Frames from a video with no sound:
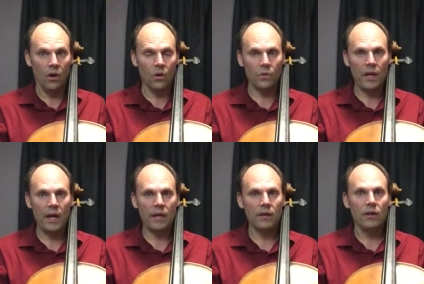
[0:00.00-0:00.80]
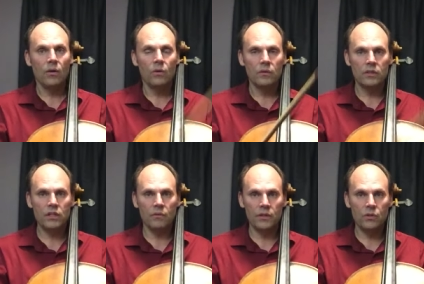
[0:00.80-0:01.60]
Okay,
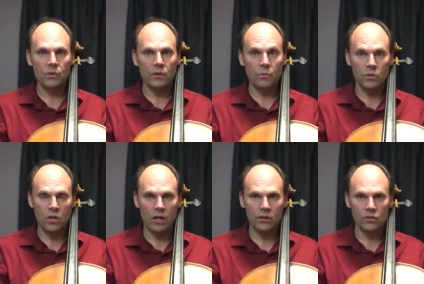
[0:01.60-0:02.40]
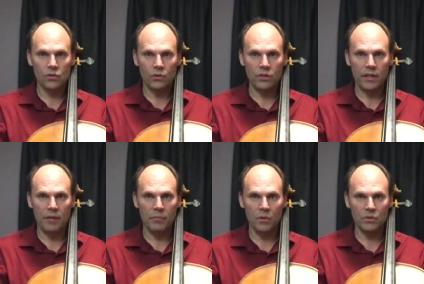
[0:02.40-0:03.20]
let's get right to it. We're talking
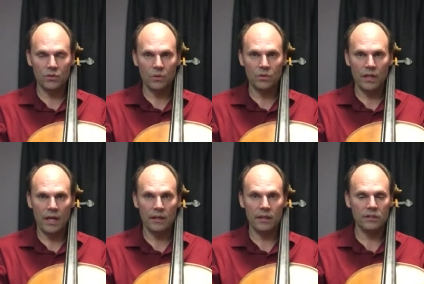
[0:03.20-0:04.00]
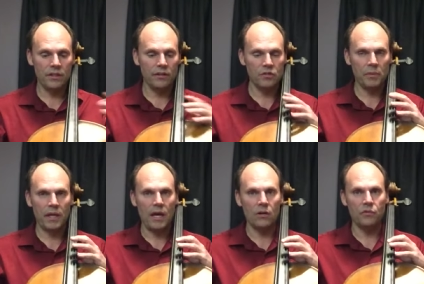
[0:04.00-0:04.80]
Sautillé bow stroke today. It's in the
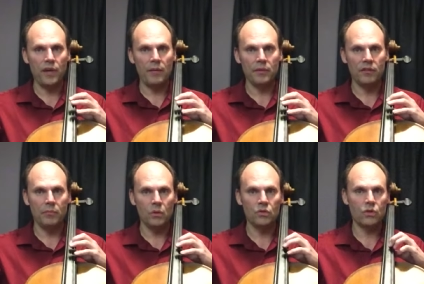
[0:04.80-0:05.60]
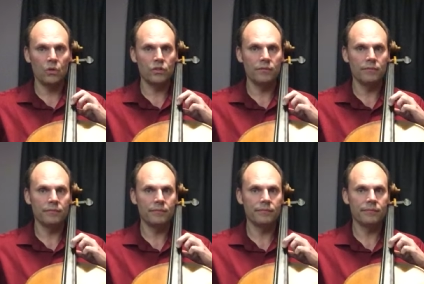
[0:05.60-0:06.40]
spiccato family of bow strokes.
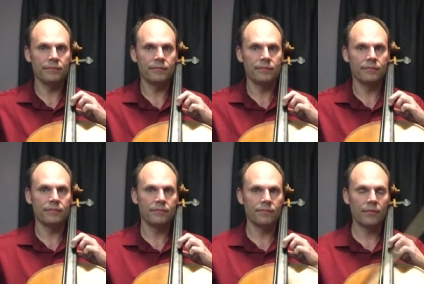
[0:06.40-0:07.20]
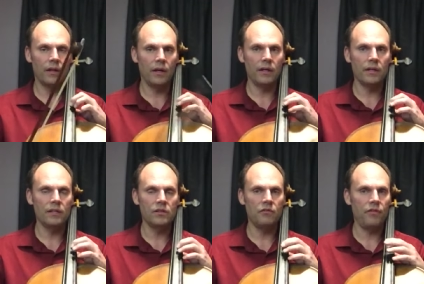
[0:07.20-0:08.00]
All right,
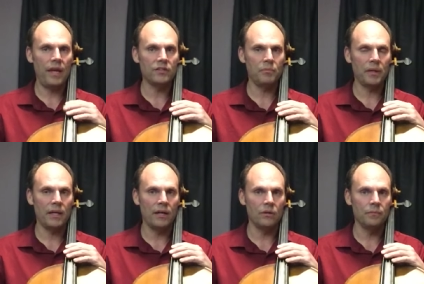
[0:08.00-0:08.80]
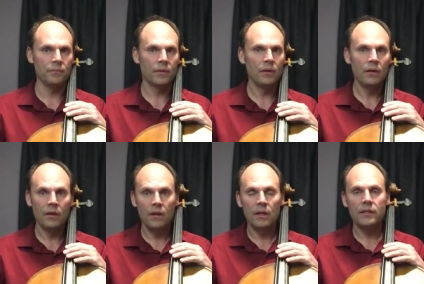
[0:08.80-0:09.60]
it's a fast spiccato.
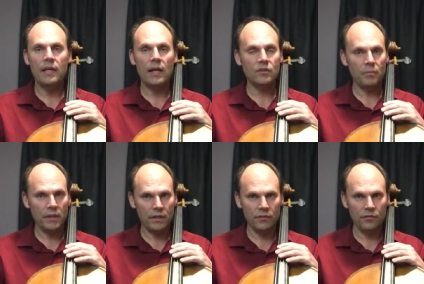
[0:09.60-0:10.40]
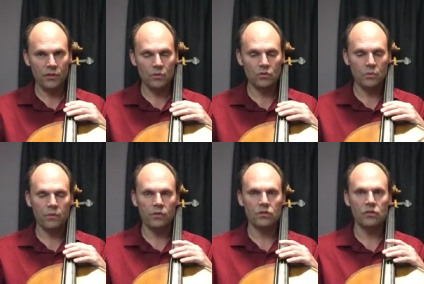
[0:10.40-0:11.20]
Not to be confused
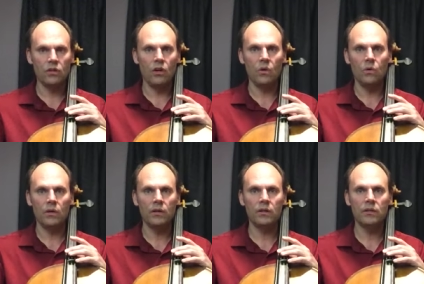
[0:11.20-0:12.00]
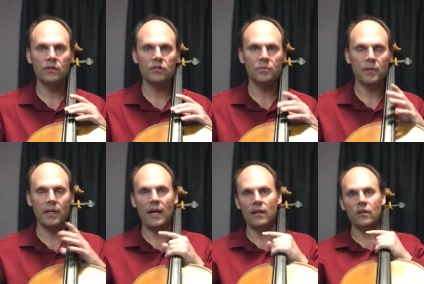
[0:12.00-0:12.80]
with the slow
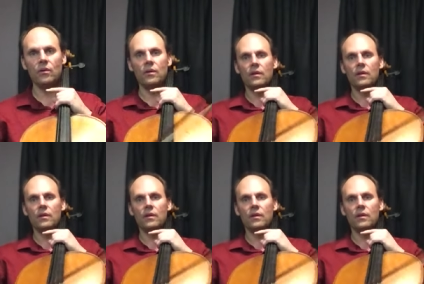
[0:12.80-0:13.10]
spiccato,